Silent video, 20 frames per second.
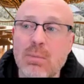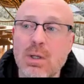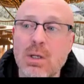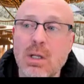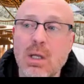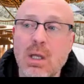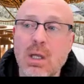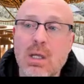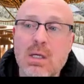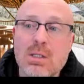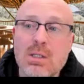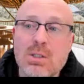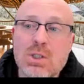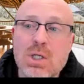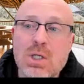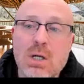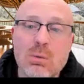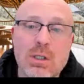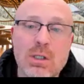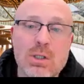But
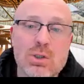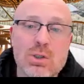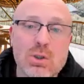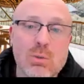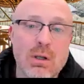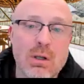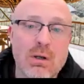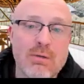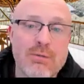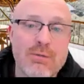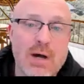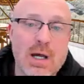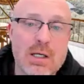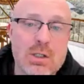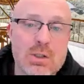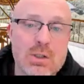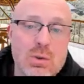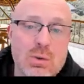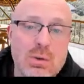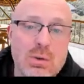generally, you should be able to find
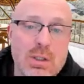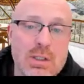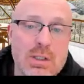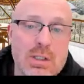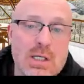a tool that